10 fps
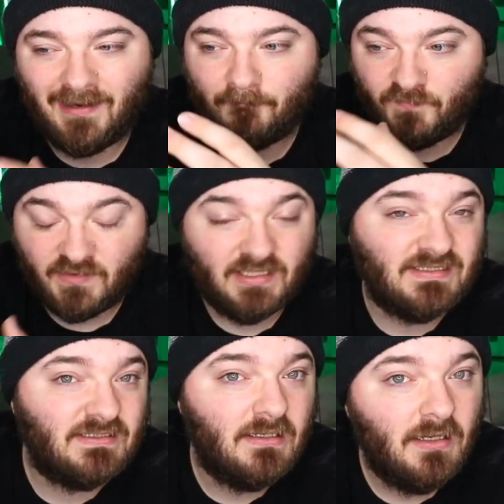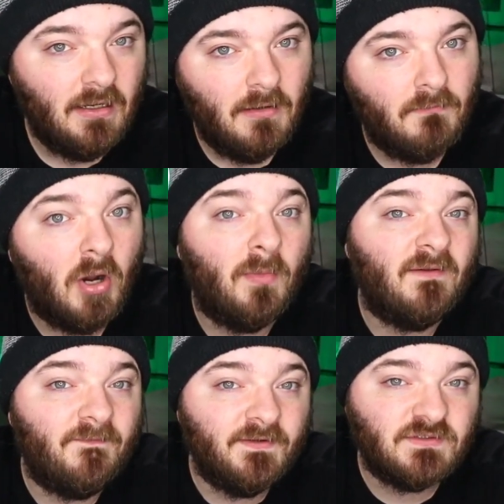Like this
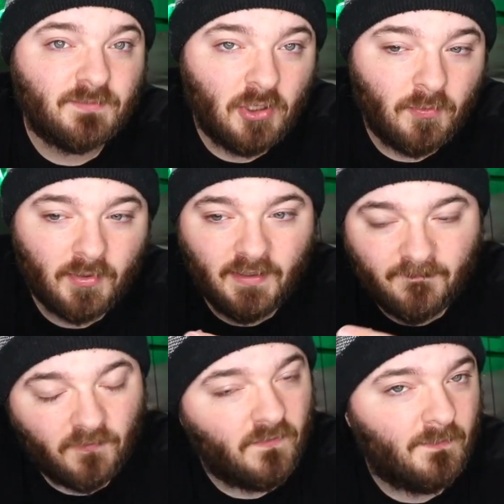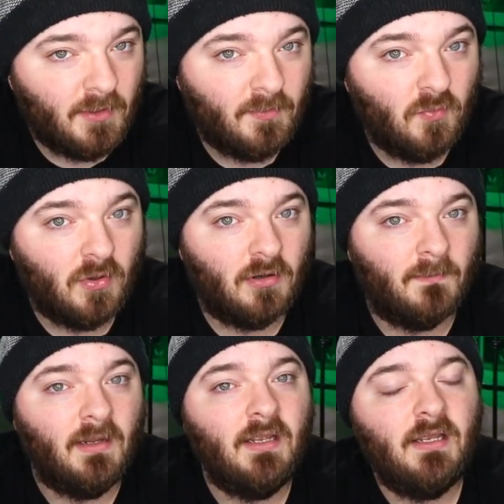moment feels appropriate for the purple
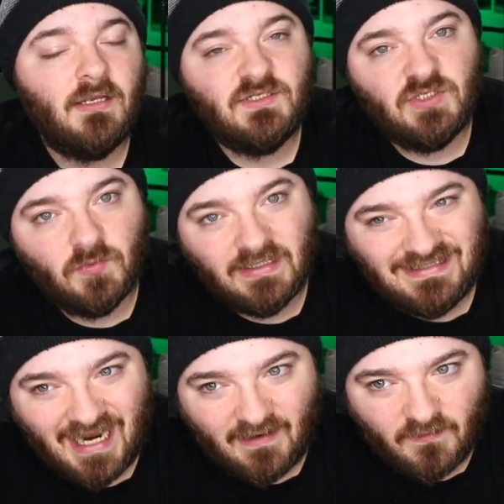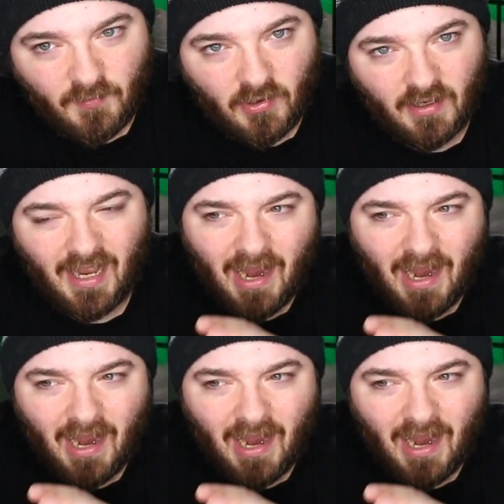worm to attack the party.